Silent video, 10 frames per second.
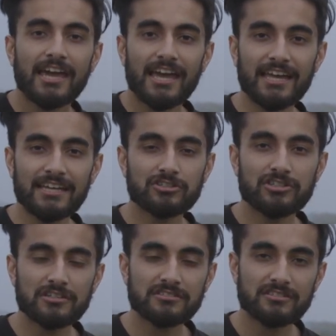It is
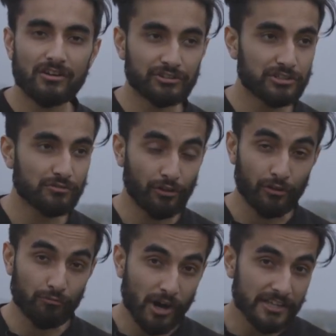just on the
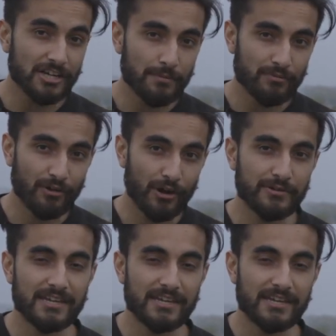right type of road.